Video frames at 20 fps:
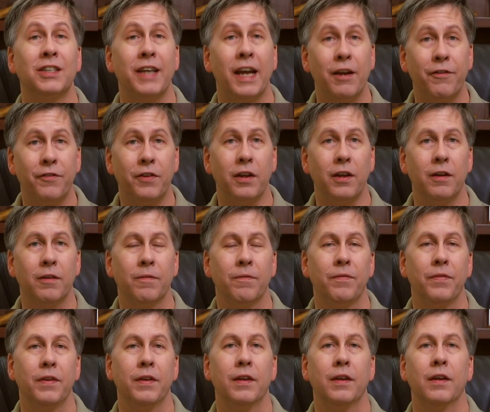safety?
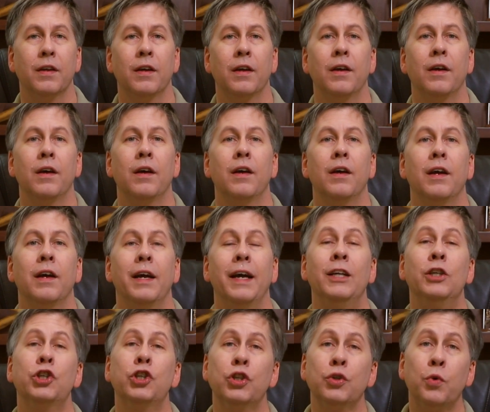
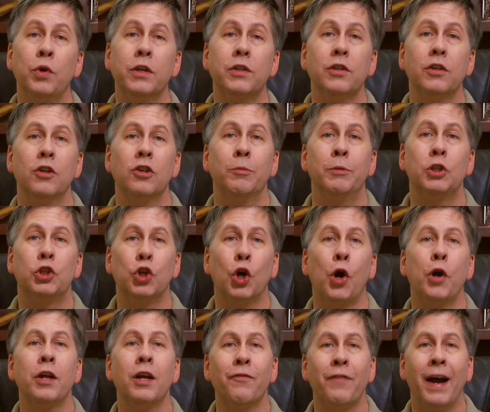In short, the
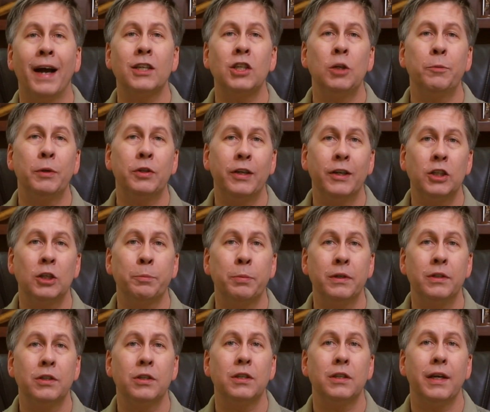majority of vaccine
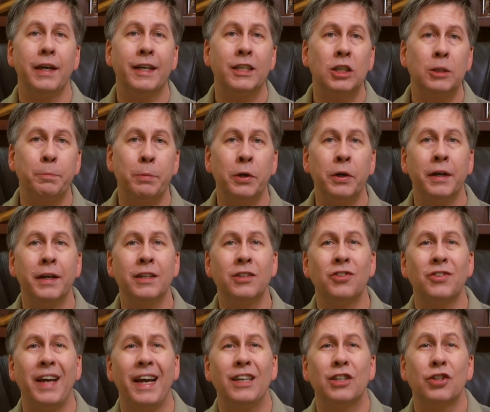participants
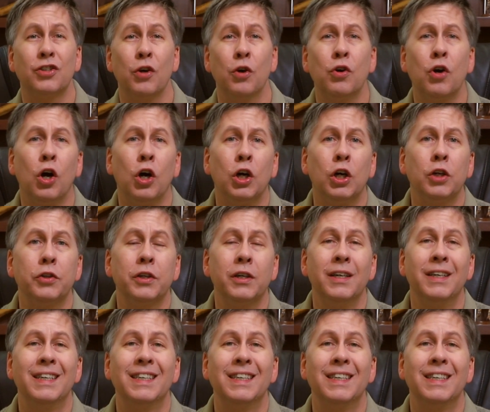experienced a so called